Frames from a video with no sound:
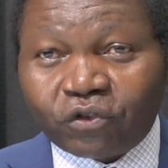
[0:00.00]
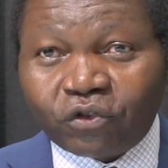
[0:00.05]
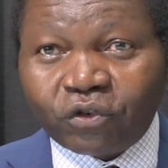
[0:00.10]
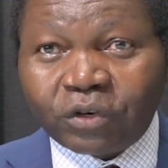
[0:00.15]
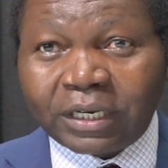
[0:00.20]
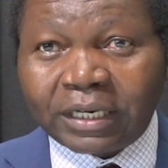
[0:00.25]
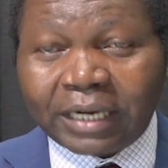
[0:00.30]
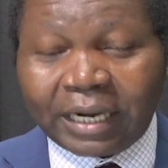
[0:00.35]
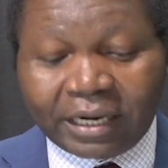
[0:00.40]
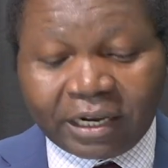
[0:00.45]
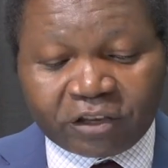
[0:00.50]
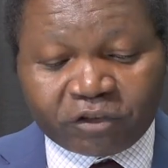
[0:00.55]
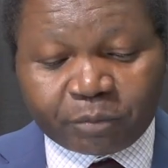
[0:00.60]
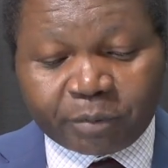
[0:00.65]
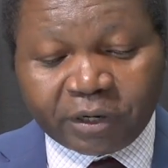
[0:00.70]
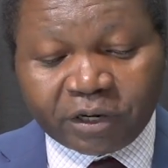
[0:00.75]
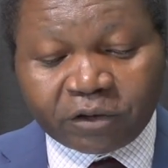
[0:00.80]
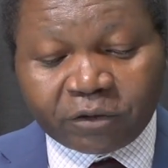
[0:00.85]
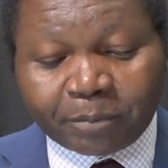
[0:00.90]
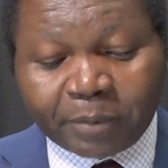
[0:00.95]
you did not
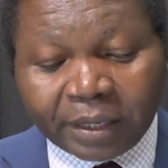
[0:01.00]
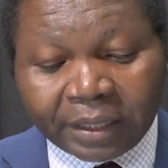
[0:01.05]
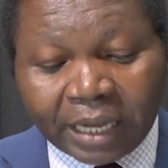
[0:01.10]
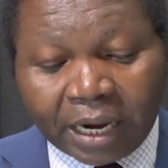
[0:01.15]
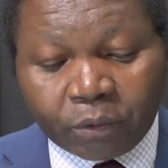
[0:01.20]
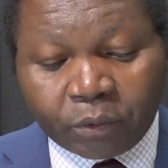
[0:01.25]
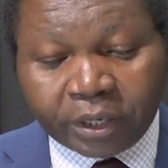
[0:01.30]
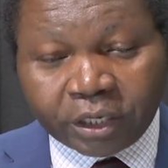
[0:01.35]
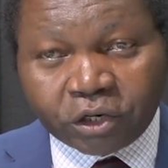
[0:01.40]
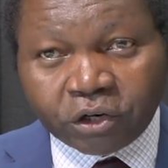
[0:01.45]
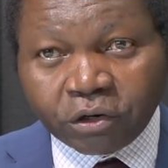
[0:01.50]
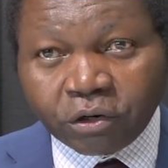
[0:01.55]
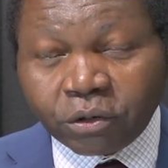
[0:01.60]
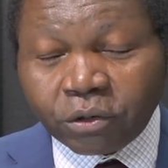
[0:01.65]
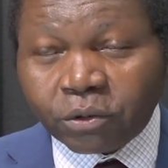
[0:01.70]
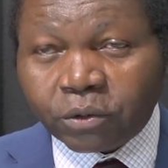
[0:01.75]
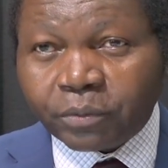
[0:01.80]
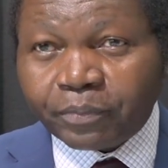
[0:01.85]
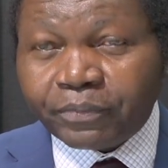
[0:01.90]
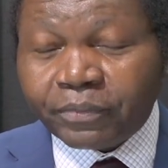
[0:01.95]
experience, but that we
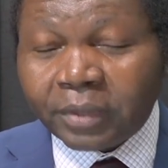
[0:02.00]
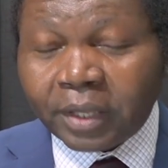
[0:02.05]
do.